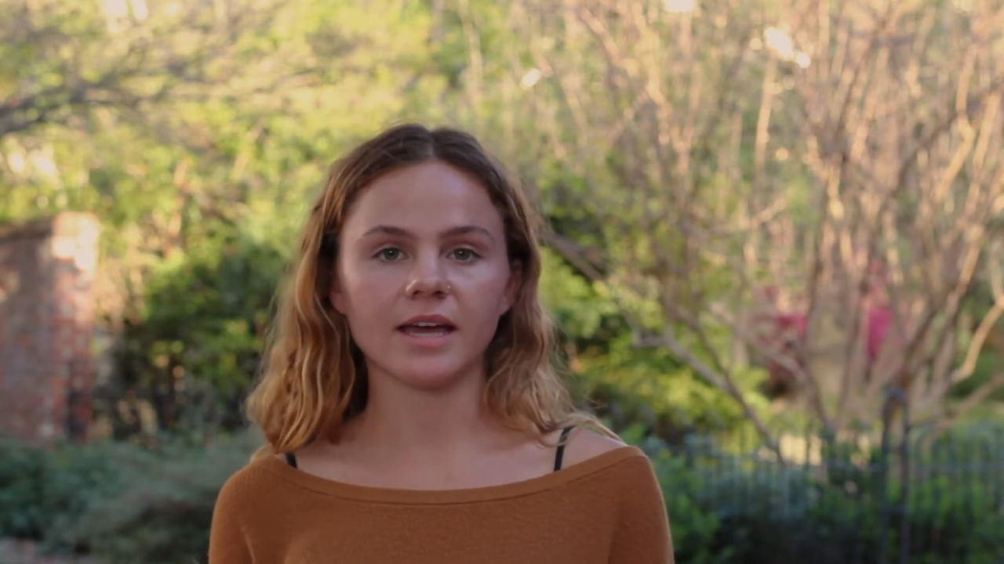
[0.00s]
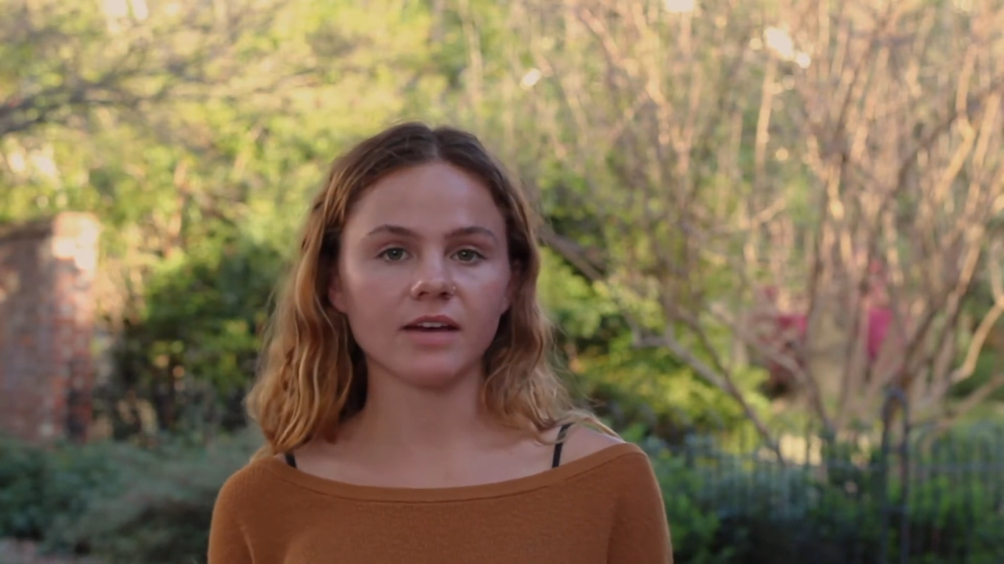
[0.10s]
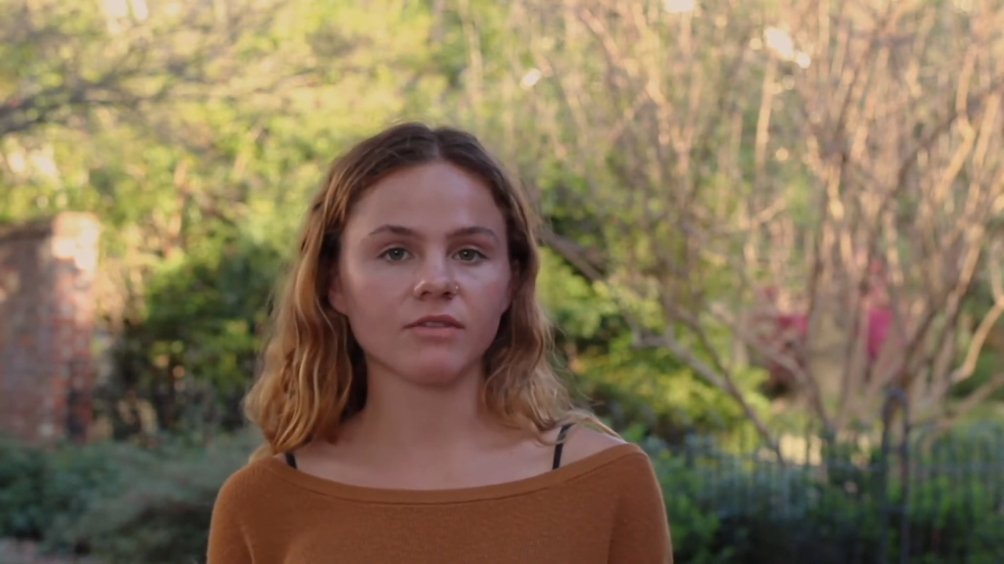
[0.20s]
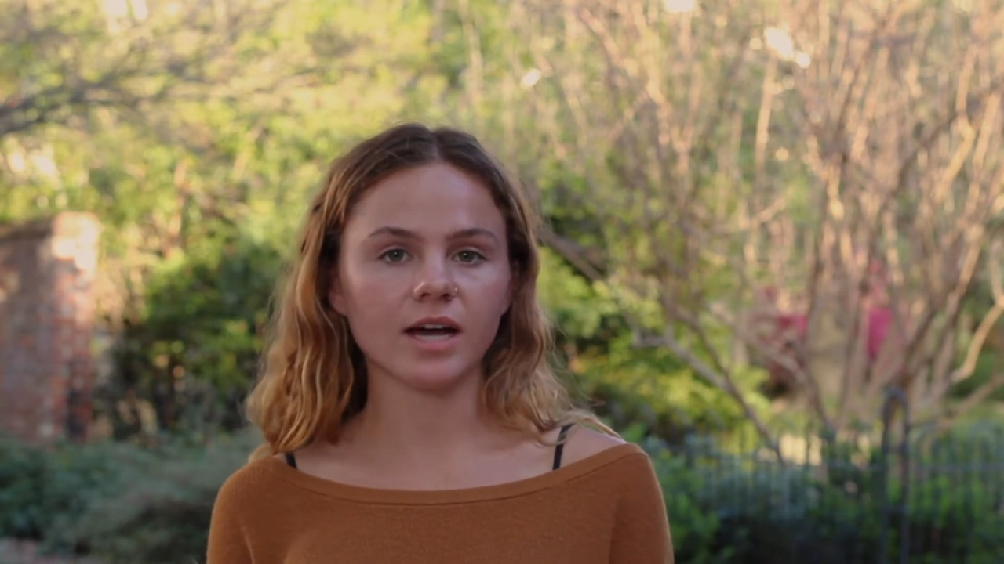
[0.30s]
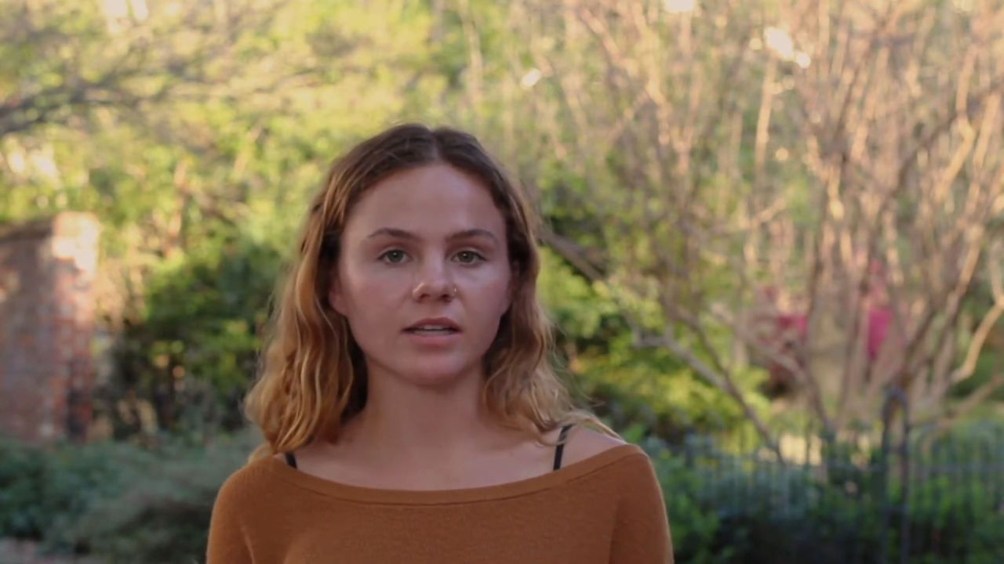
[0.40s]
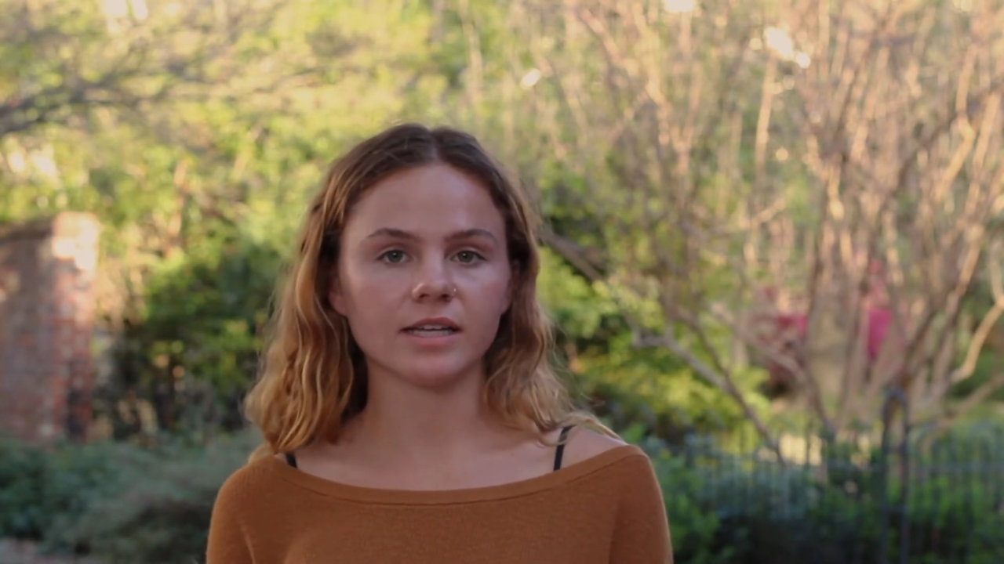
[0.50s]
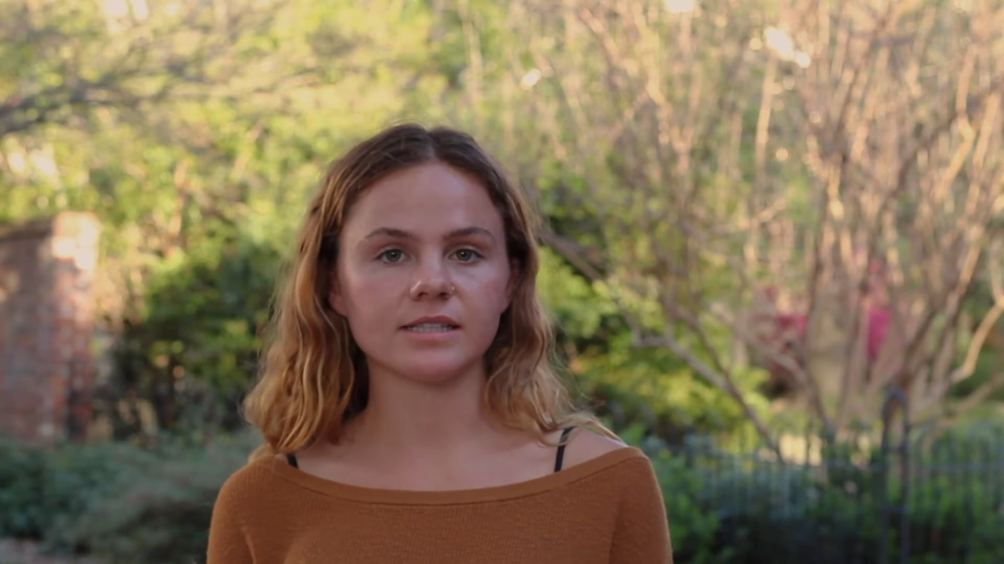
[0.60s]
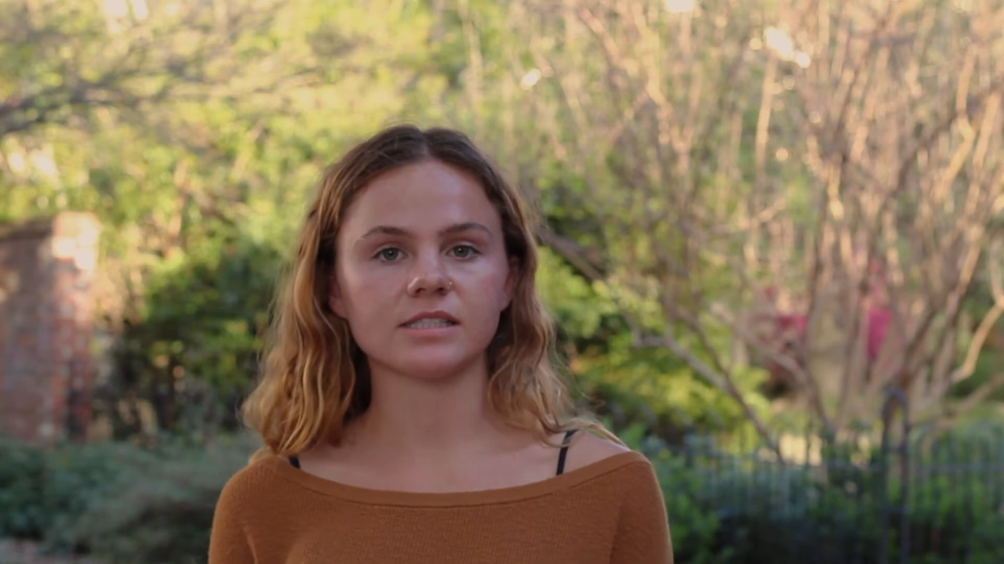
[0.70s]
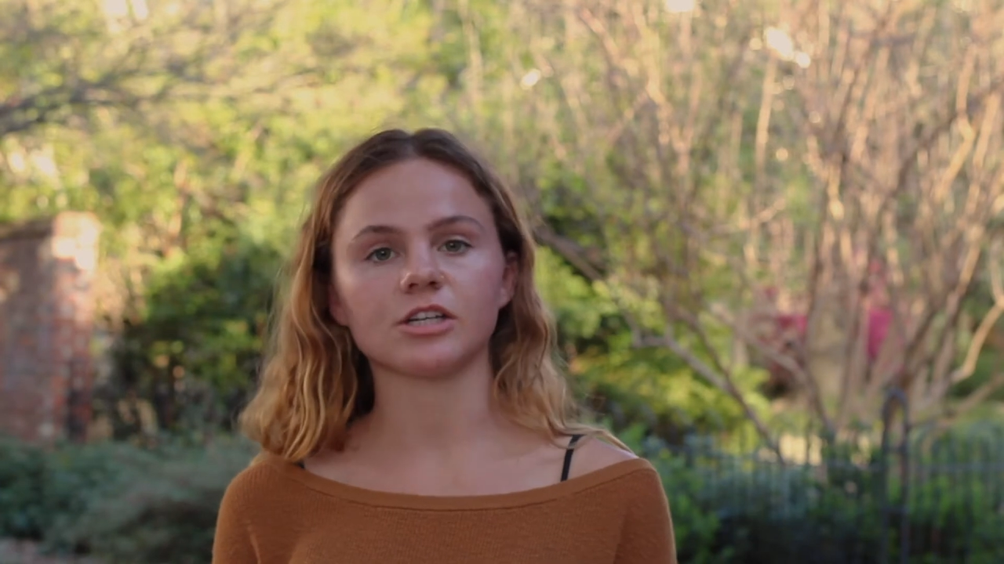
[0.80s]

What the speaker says: gang violence,